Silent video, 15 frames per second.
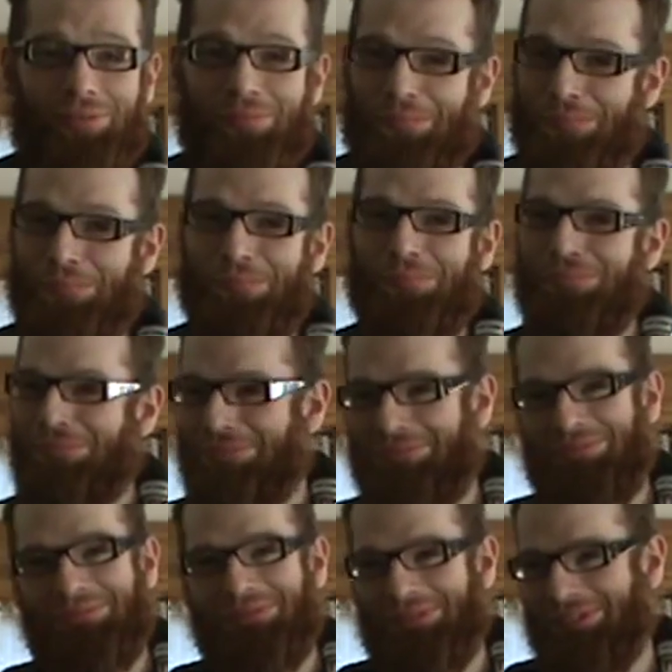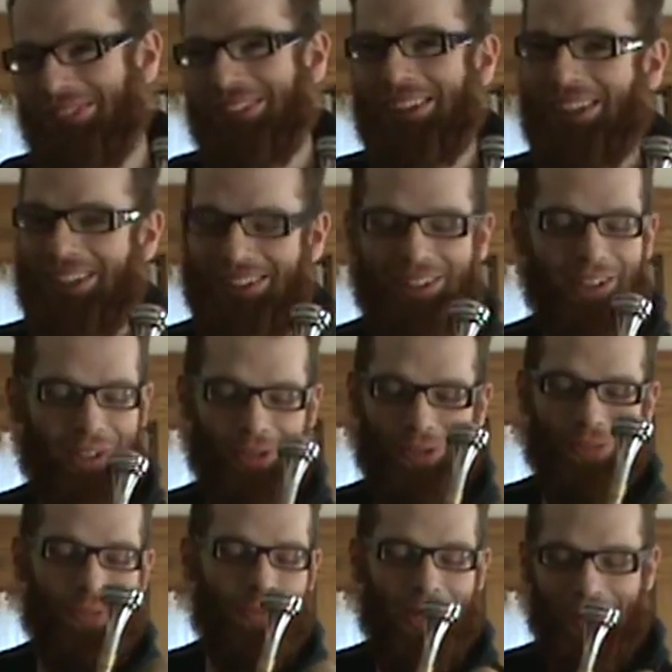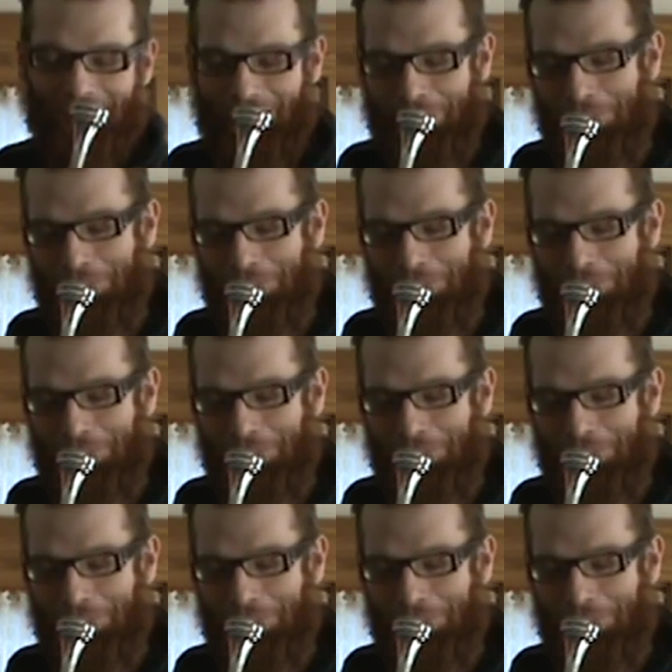you know, whatever.